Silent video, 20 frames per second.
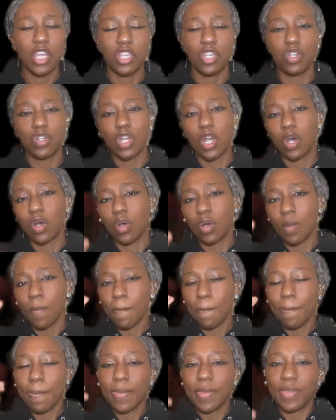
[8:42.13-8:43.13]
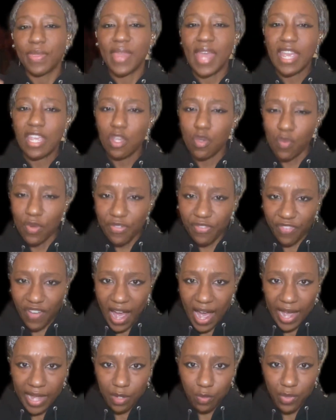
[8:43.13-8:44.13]
that you will
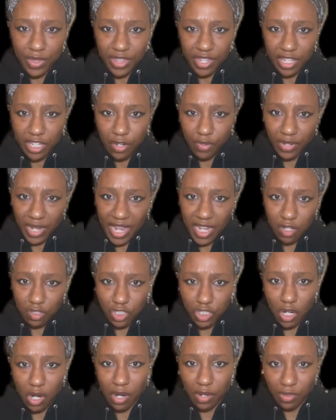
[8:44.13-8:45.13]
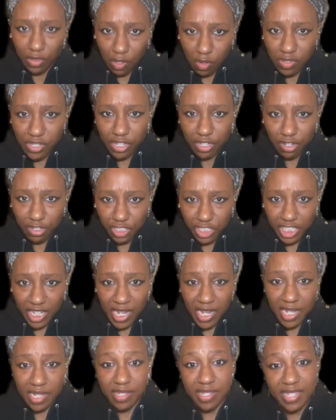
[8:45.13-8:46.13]
find within your natal chart. Those are your
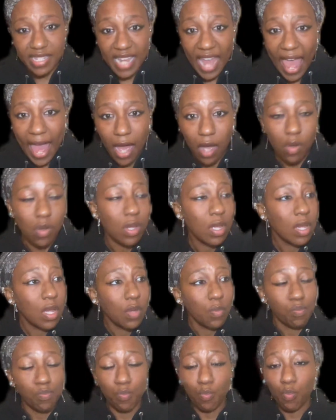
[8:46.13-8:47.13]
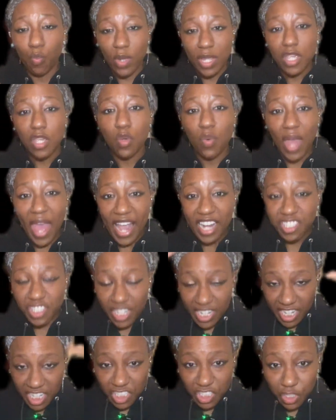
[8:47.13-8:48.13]
genes. Now, when you
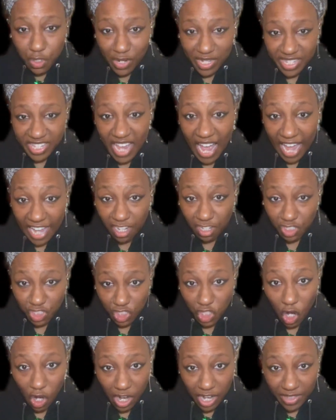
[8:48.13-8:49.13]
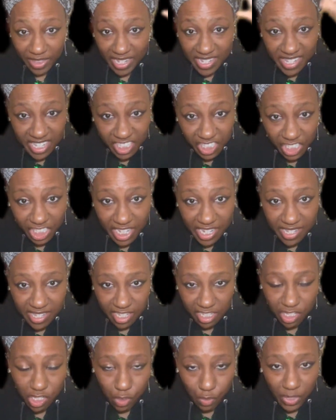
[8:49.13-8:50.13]
actually get your entire chart, this is
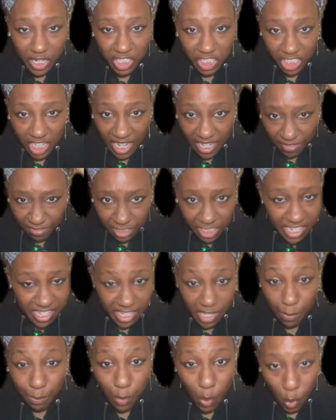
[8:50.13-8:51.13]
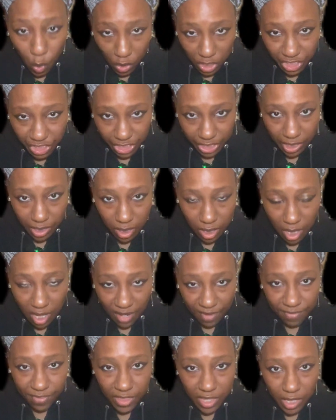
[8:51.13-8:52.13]
just a screenshot of just a portion
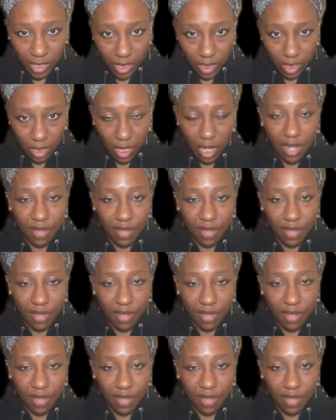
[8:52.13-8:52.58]
of a